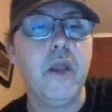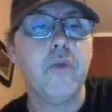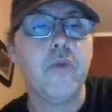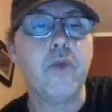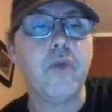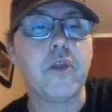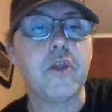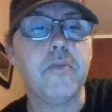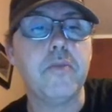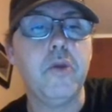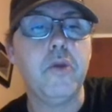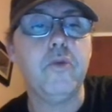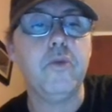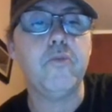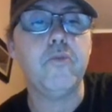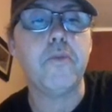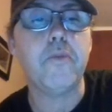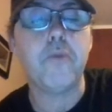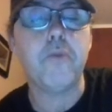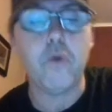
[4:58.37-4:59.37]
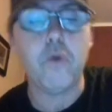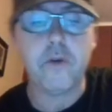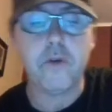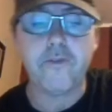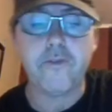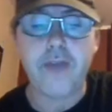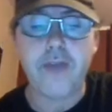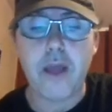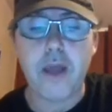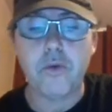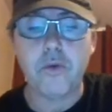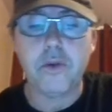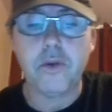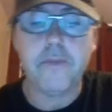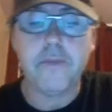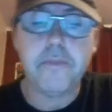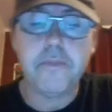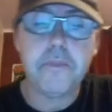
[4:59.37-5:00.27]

Rasmussen report found.